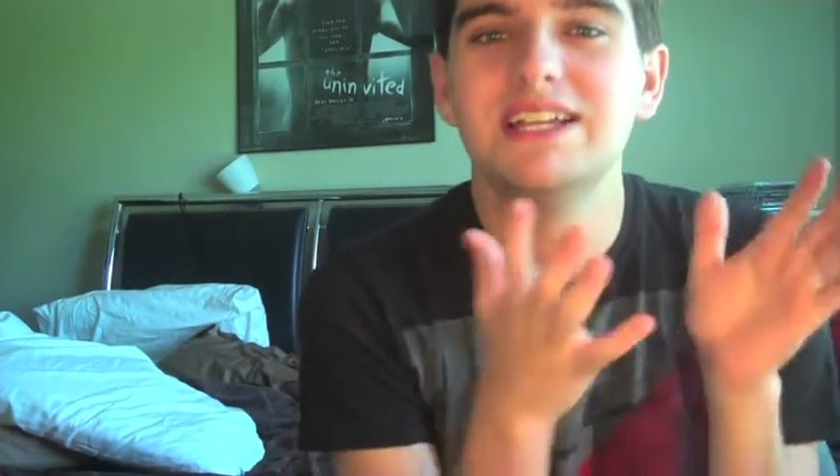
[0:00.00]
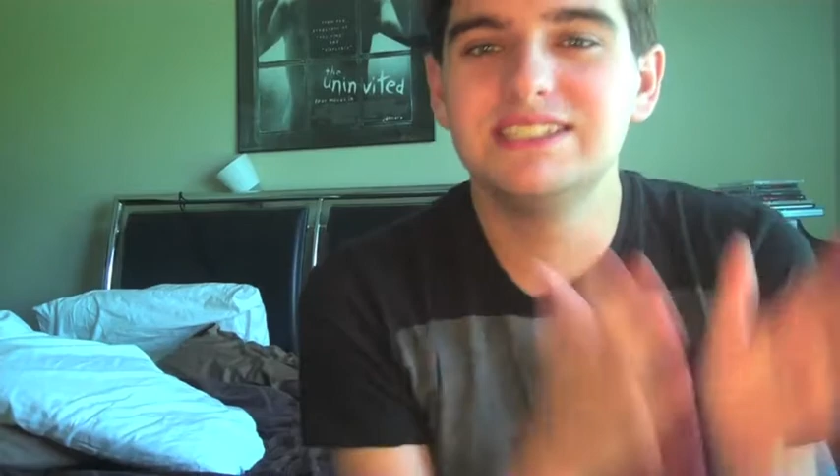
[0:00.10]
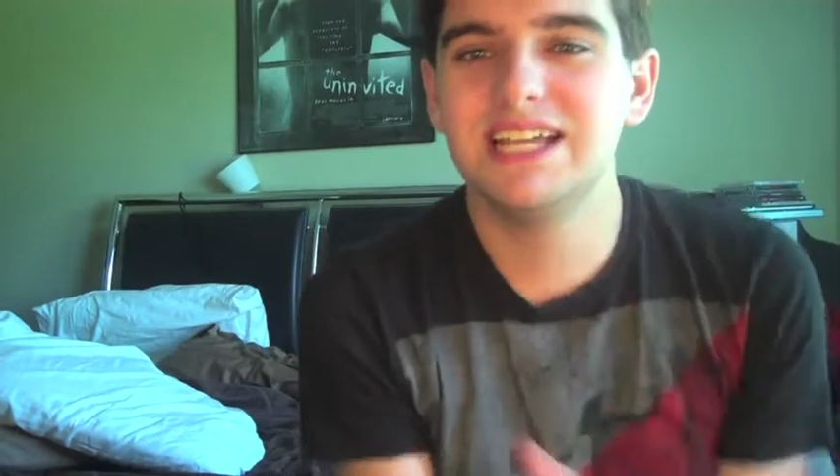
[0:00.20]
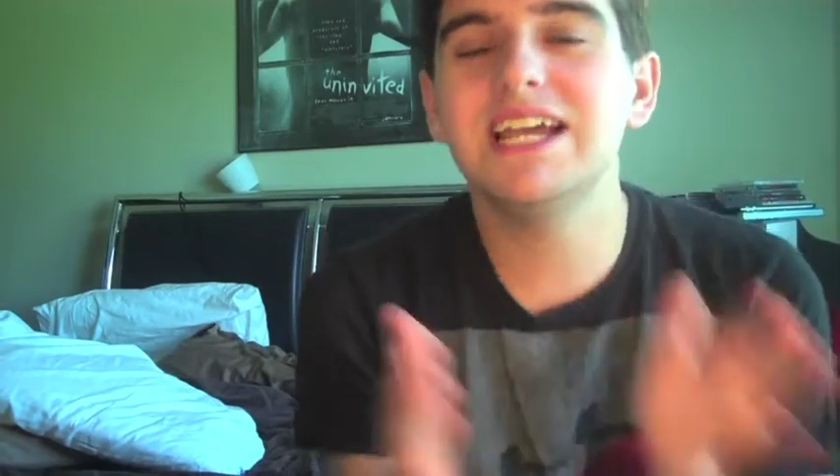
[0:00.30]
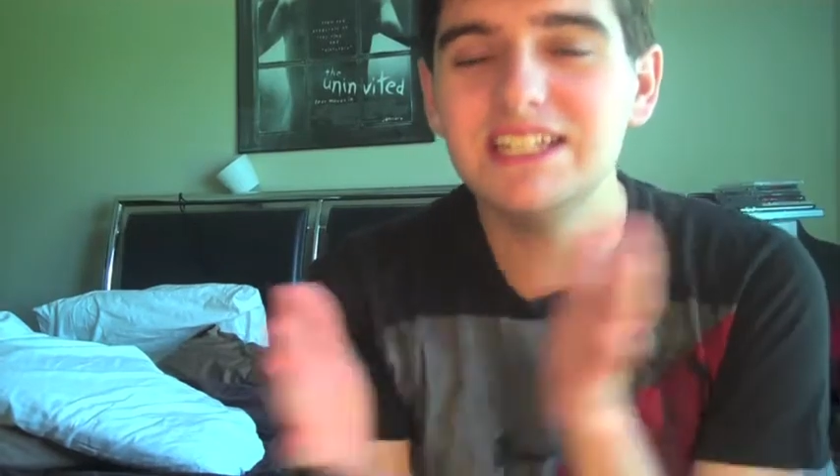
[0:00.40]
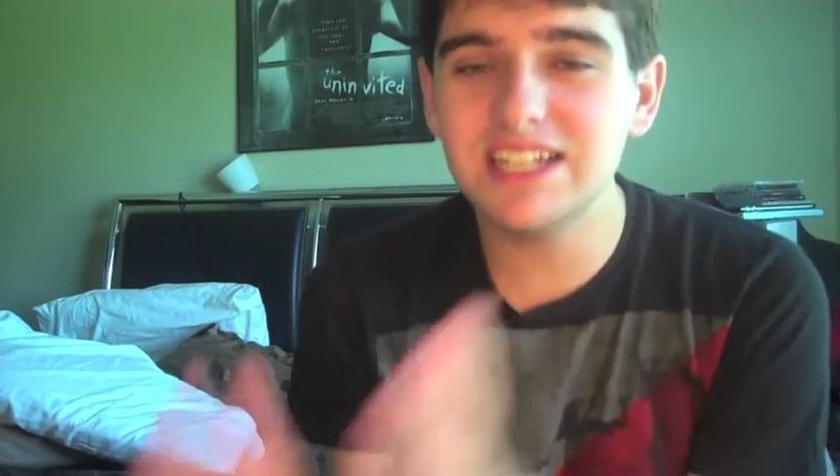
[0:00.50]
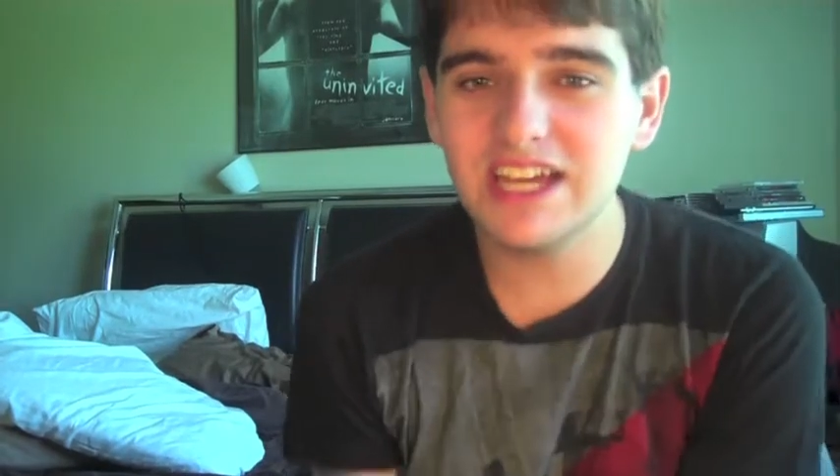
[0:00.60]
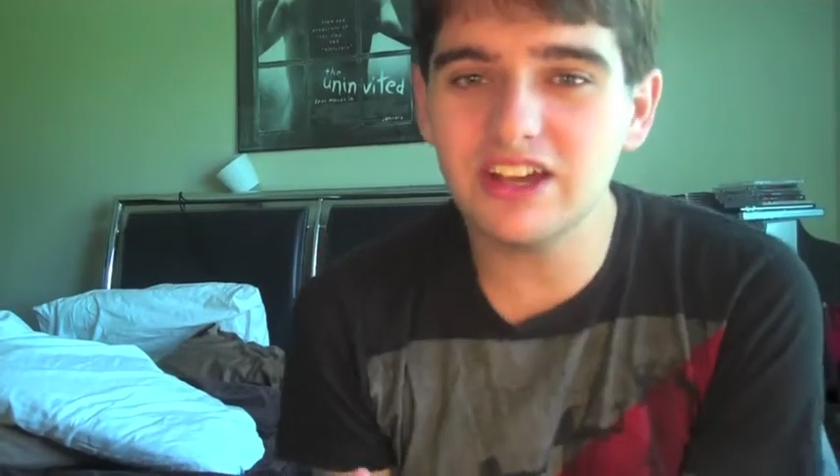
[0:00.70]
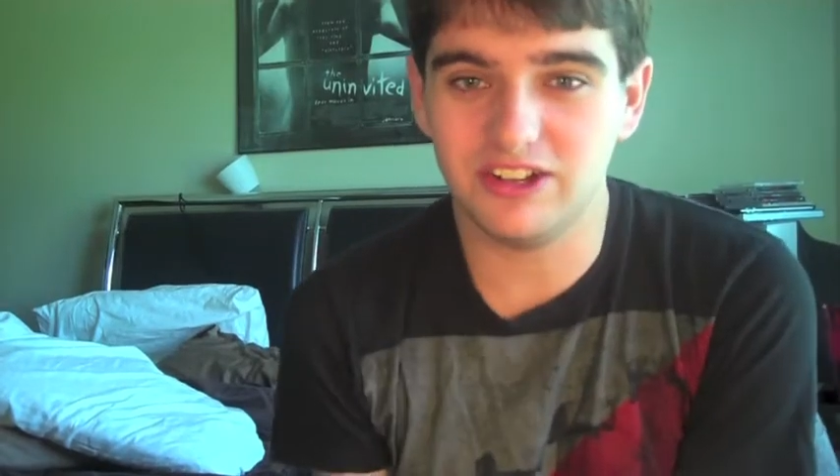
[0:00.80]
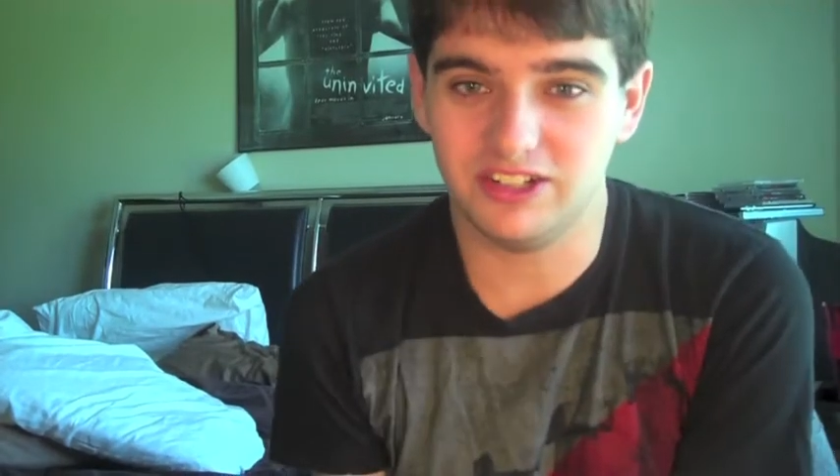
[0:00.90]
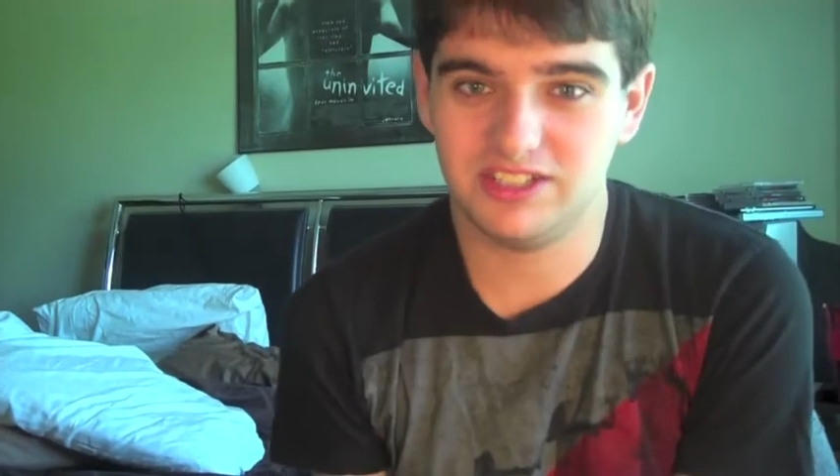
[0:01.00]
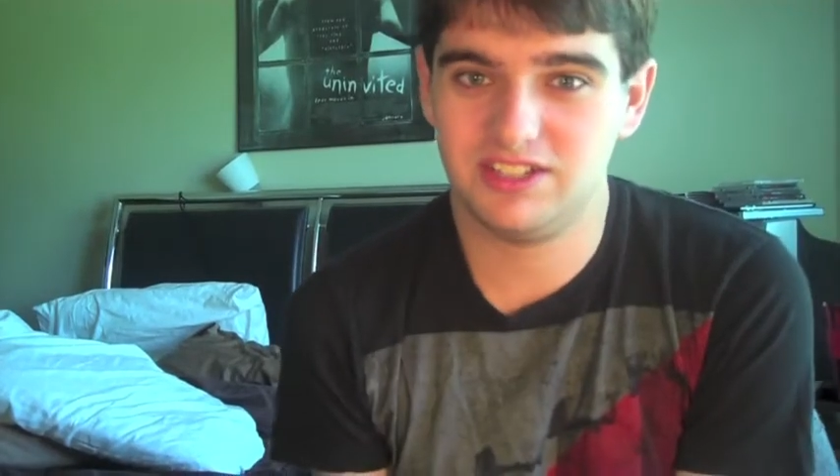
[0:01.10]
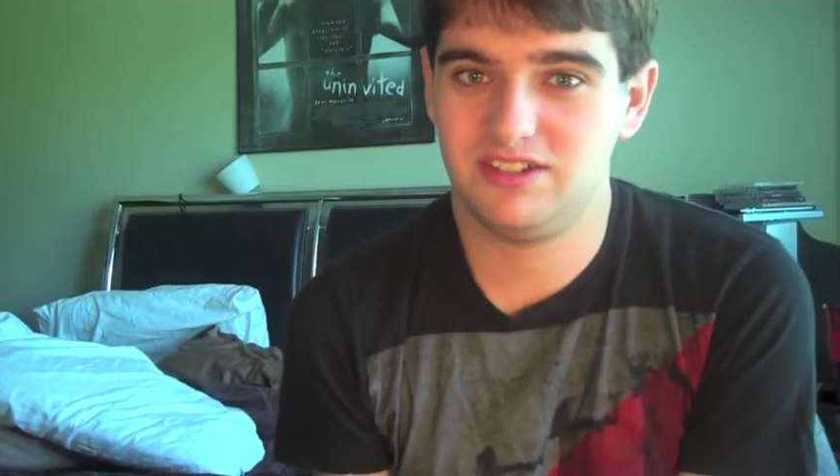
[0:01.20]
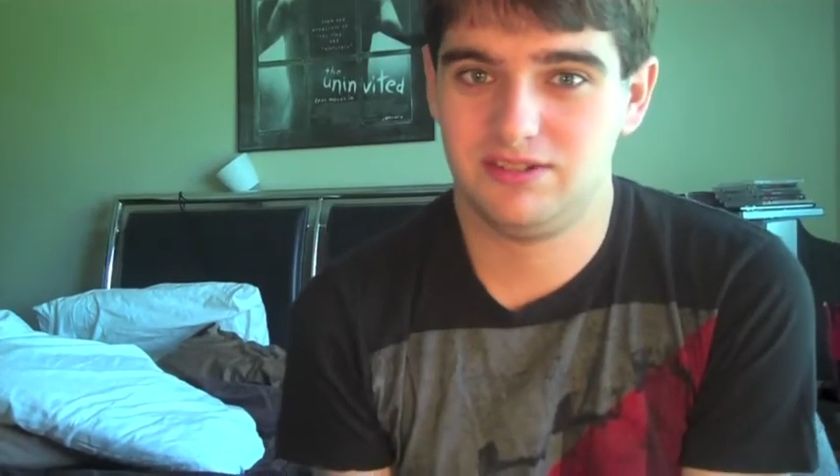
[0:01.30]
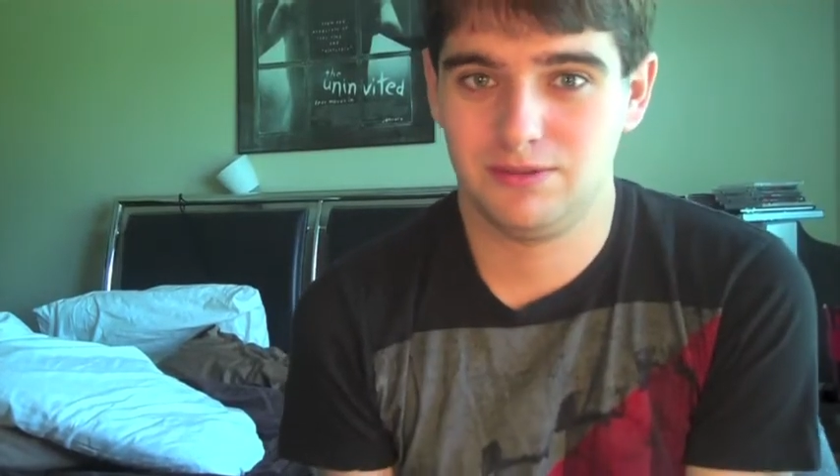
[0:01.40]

10 years